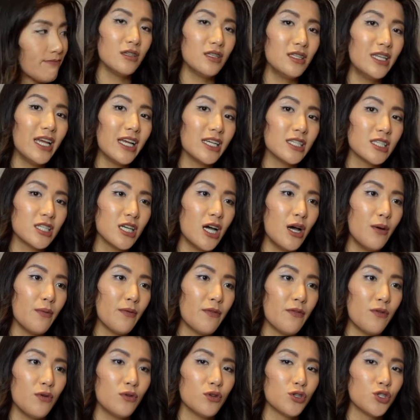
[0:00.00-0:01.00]
Next up
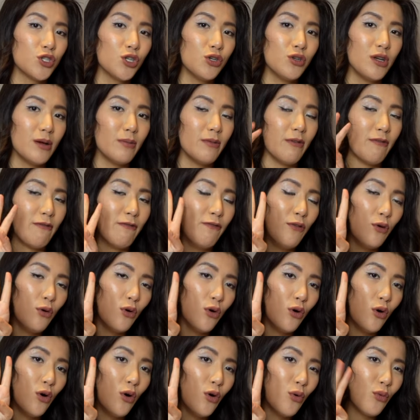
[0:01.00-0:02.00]
for shoe number
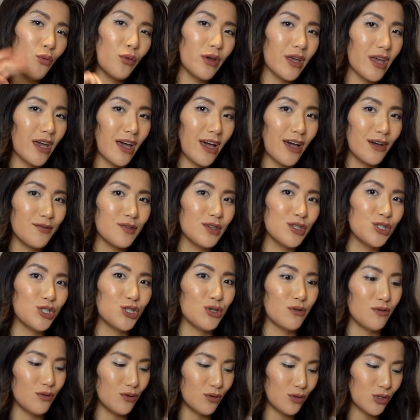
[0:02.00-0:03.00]
four, we have
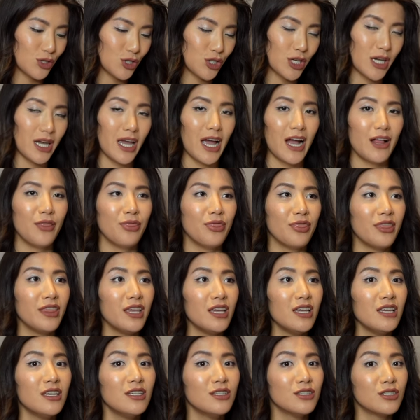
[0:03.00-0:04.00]
Givenchy. And
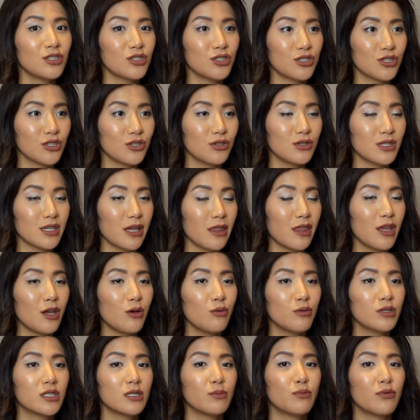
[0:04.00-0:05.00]
these shoes, I think,
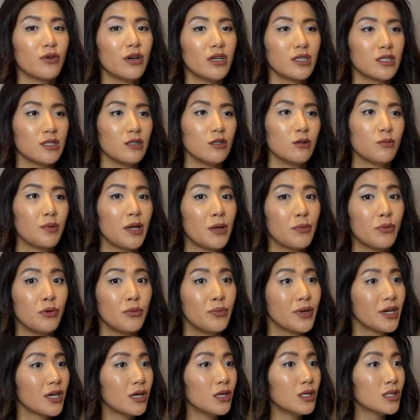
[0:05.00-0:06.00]
will surprise a lot of people
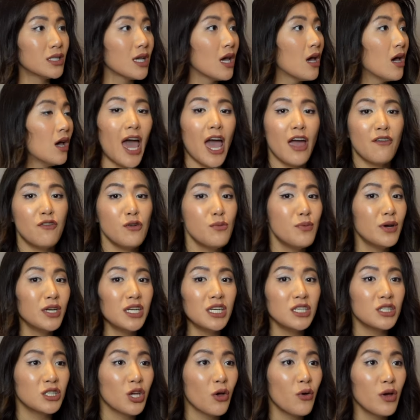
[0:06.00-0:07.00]
because
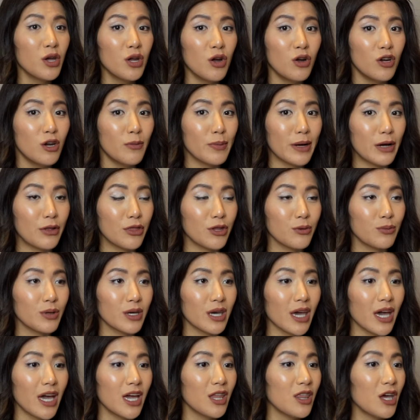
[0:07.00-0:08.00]
everybody's going on about them,
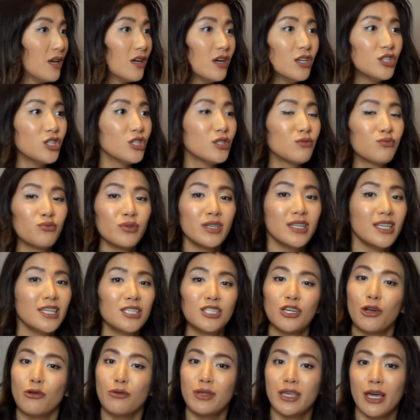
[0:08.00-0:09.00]
okay? And I just really
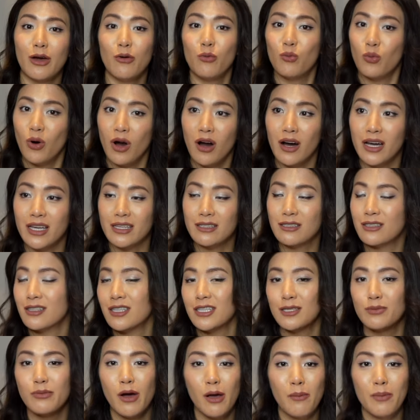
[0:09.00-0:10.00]
don't get why. So
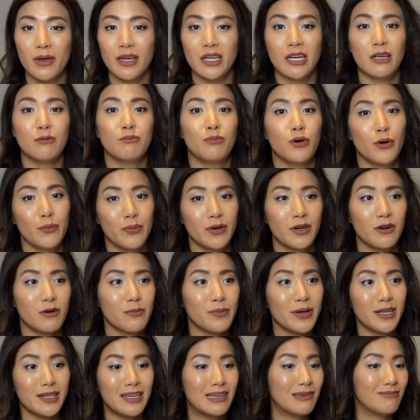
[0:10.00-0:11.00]
this might be an unpopular
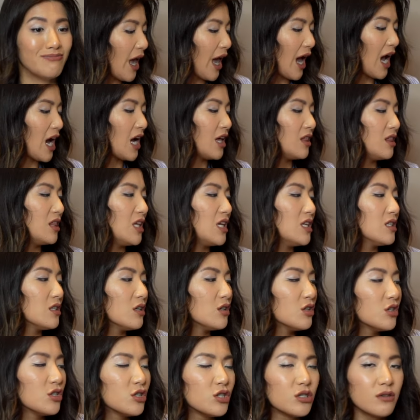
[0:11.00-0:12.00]
opinion. And these
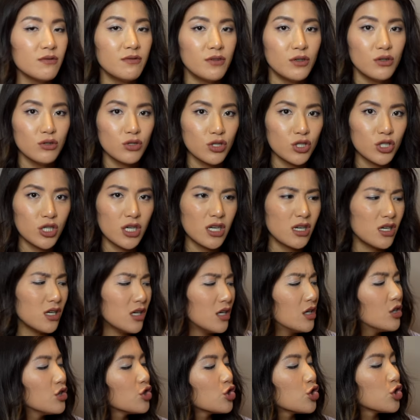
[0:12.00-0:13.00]
are the
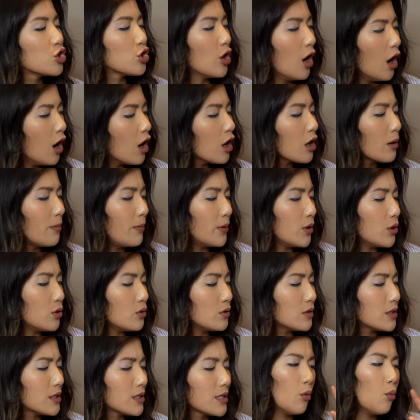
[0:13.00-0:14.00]
Givenchy Shark
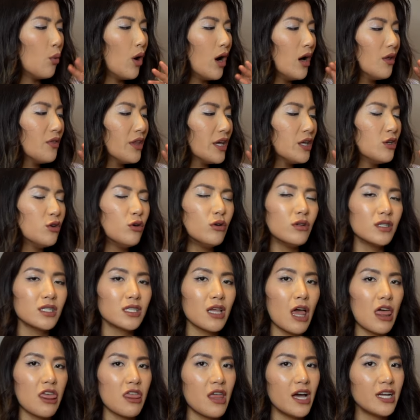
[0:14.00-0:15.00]
Boots. While they're
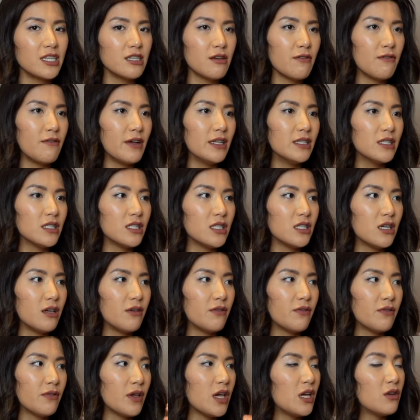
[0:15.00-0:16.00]
not that
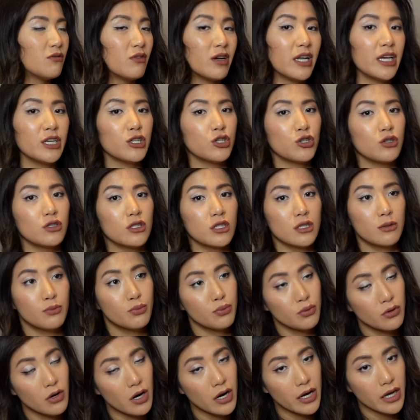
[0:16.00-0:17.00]
offensive in relation to the
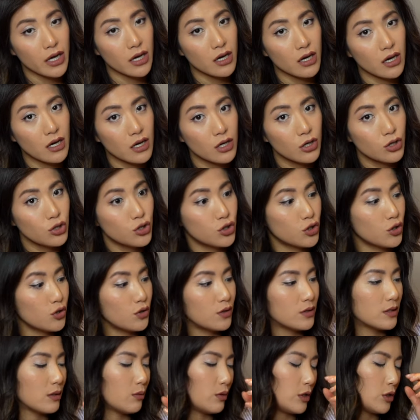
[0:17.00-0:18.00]
prior
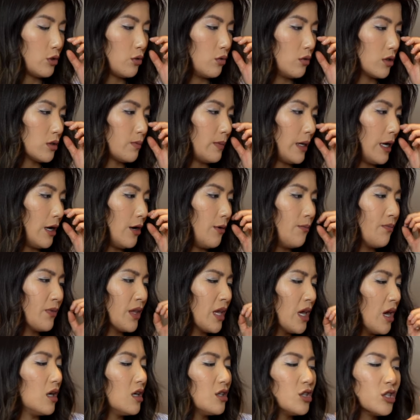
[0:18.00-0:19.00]
shoes that we talked about,
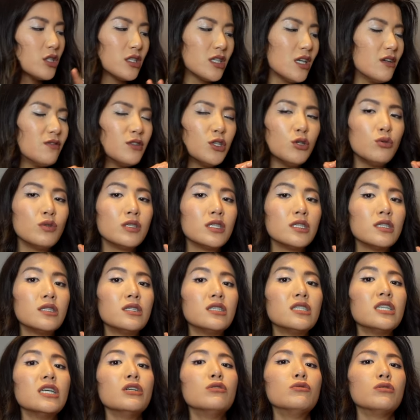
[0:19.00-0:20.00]
it just gives you
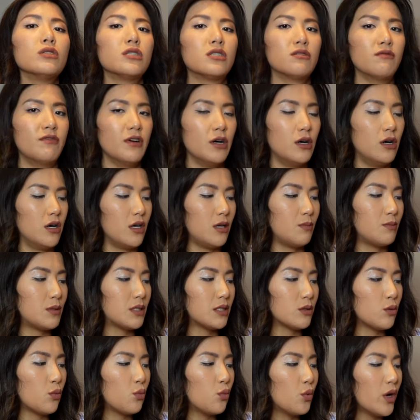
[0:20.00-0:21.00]
stilts
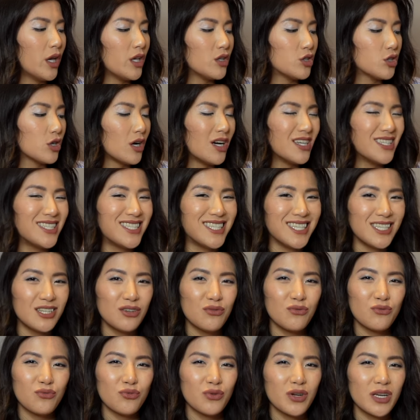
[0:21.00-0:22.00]
vibes, which I
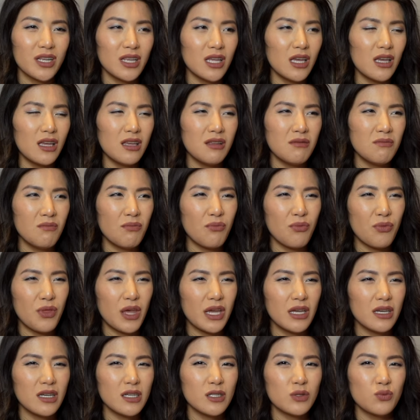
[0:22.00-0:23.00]
didn't really
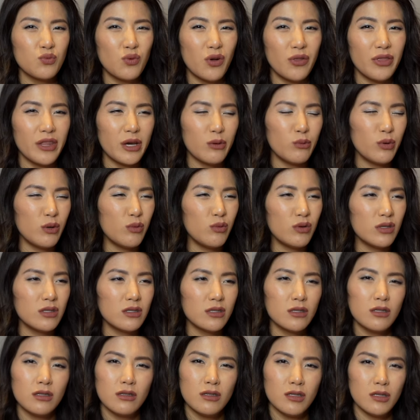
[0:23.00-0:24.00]
think is one that we would
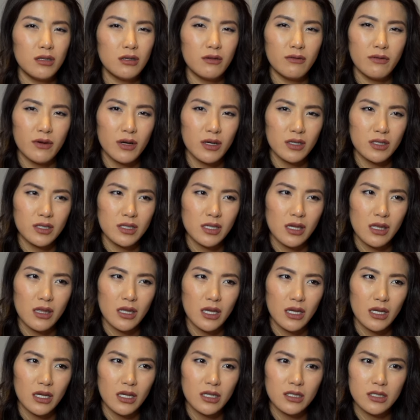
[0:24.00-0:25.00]
universally
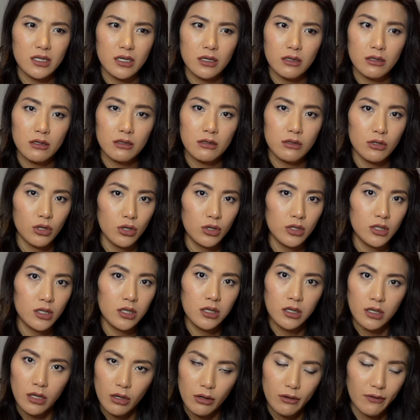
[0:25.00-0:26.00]
think is a good
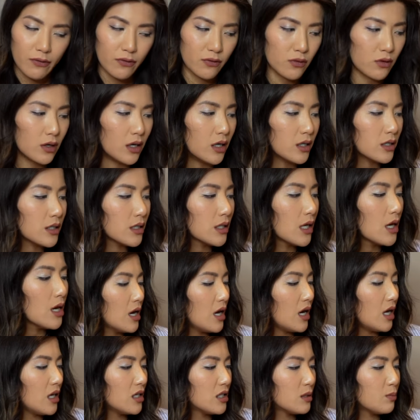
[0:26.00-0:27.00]
look for us,
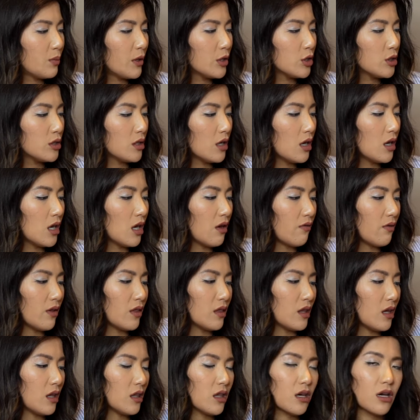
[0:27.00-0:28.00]
especially
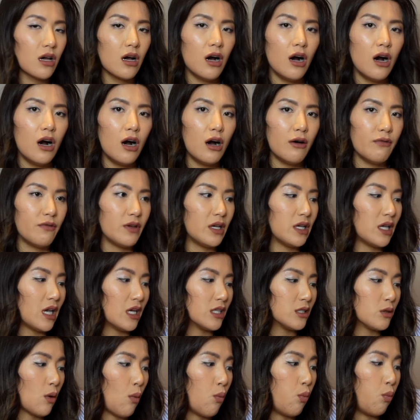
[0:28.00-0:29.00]
given that the calf
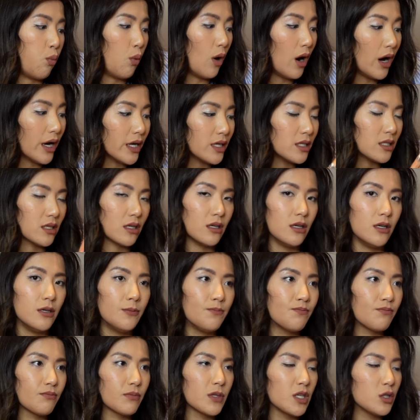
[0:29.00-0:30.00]
gets
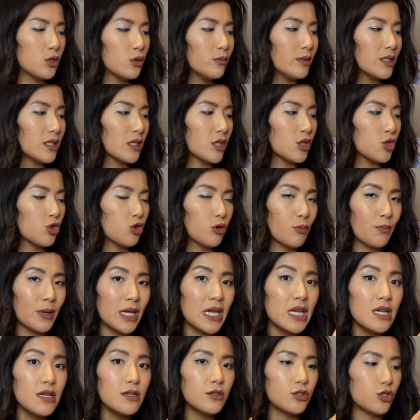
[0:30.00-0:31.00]
wider. It's almost like a
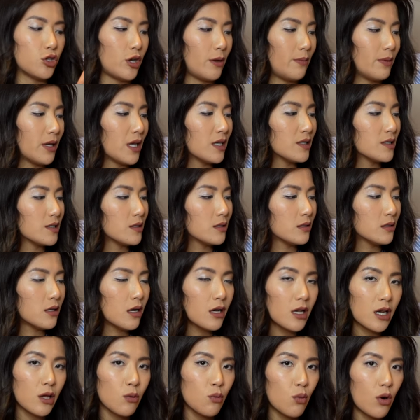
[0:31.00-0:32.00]
trapeze shape. It gets
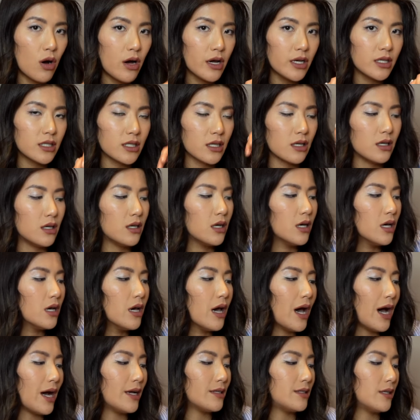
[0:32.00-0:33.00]
slightly wider
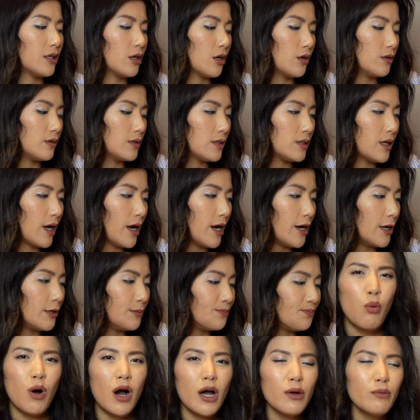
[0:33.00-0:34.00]
as it goes
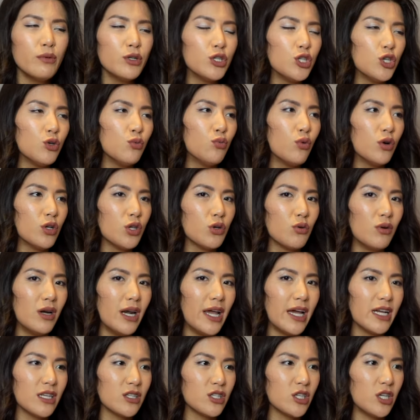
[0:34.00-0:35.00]
down. Why would you want your
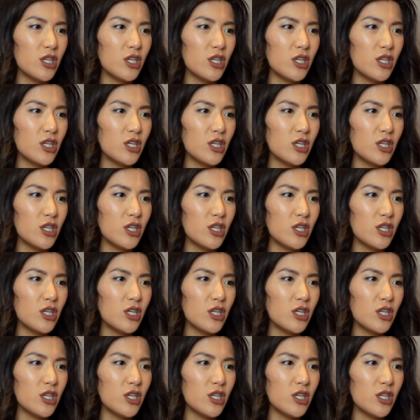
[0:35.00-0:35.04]
leg